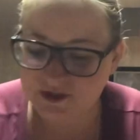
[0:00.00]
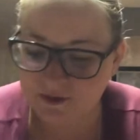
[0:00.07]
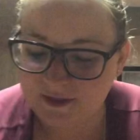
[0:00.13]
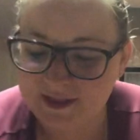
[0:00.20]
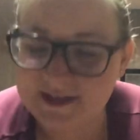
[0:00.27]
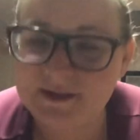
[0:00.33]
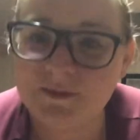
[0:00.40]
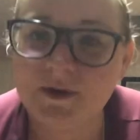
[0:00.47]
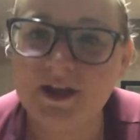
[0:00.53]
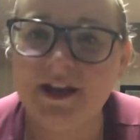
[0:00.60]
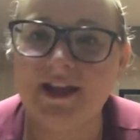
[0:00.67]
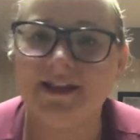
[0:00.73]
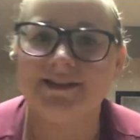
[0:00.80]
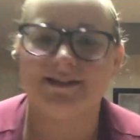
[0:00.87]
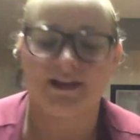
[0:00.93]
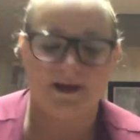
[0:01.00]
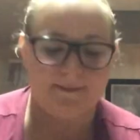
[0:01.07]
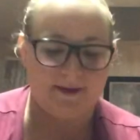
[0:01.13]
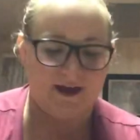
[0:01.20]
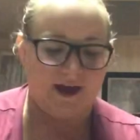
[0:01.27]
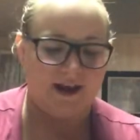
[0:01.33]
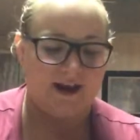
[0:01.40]
so this one is going to
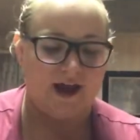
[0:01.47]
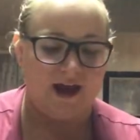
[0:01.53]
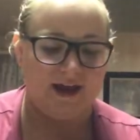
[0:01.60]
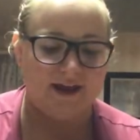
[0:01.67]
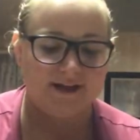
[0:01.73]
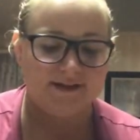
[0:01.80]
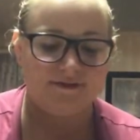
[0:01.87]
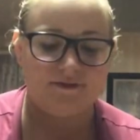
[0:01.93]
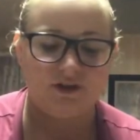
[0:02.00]
be Anaya's